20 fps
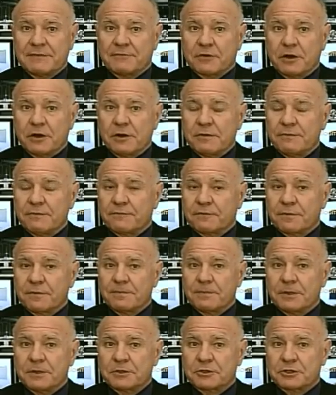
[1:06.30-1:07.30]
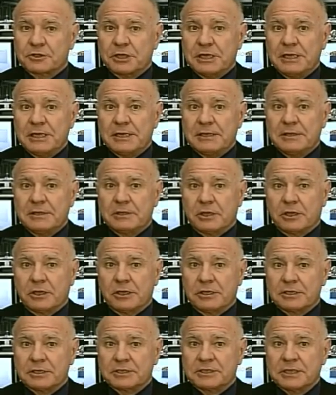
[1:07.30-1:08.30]
They've gone from $1 trillion in
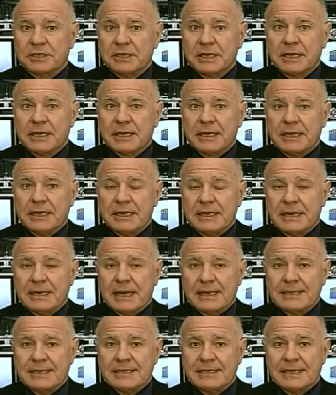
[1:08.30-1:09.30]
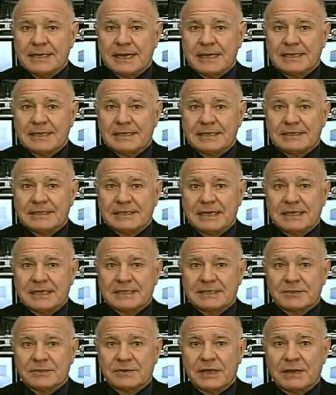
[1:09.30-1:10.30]

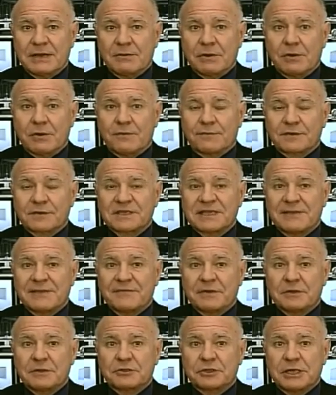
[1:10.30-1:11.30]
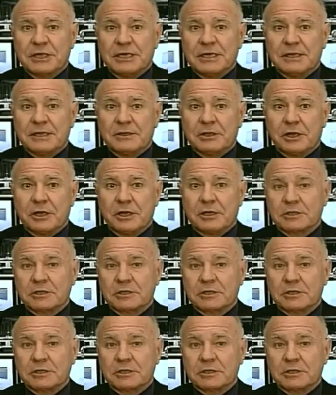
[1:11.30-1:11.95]
1996 to now over $1 trillion.